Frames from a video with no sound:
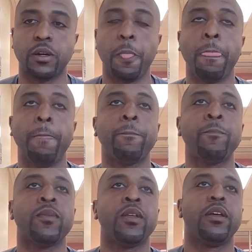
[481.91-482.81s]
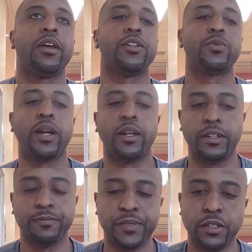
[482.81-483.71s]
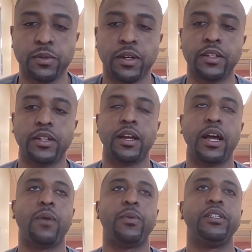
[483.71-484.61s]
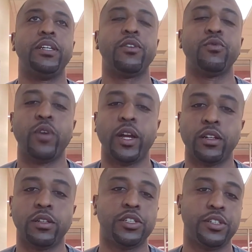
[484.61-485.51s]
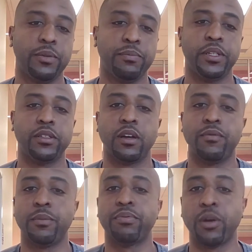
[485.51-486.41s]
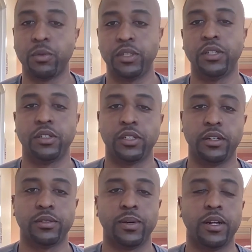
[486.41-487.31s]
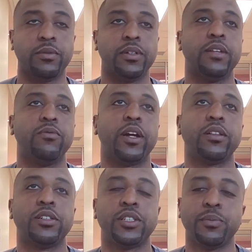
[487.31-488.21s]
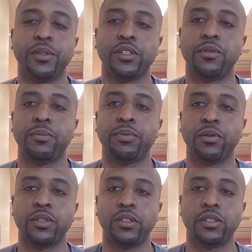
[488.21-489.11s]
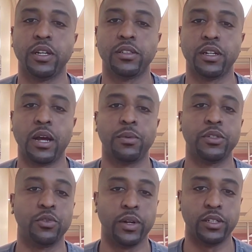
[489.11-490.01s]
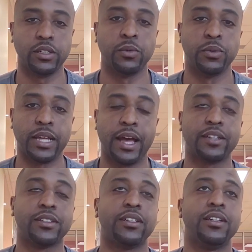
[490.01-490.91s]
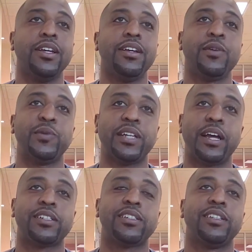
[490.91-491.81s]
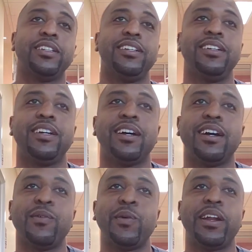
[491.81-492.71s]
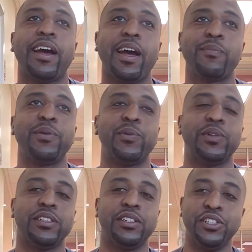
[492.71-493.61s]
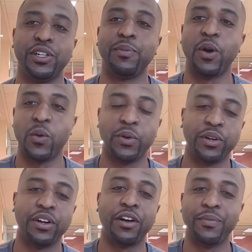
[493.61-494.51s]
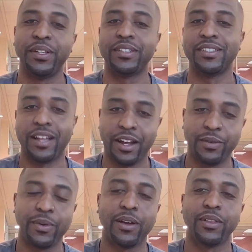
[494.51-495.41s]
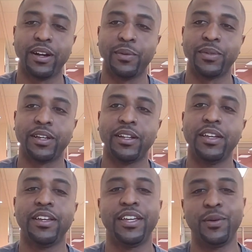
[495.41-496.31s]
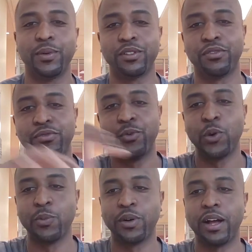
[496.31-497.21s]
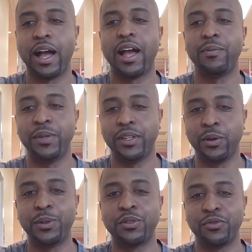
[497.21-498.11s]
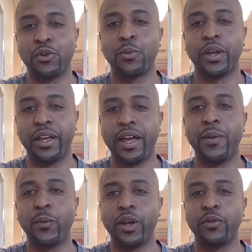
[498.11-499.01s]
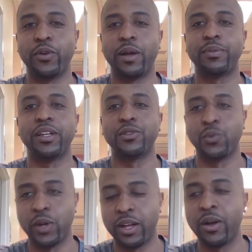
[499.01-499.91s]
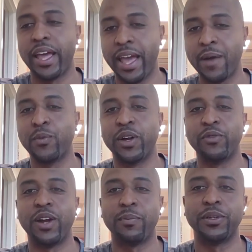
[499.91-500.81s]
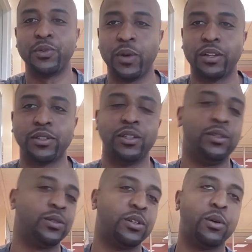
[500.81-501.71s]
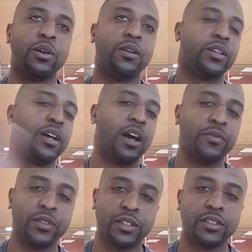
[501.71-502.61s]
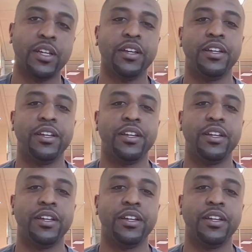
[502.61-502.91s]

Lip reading: So here's what I did. Here's what I did. I would get regular shipments of the protein shakes, right? I would get regular shipments of the protein shakes, and I was gracious. It was actually what happened was, the gym owner of this Nine Round that I was at, he was a former IBO. He was a former Amway rep as well. Amway rep as well. So he used to go to all the conferences.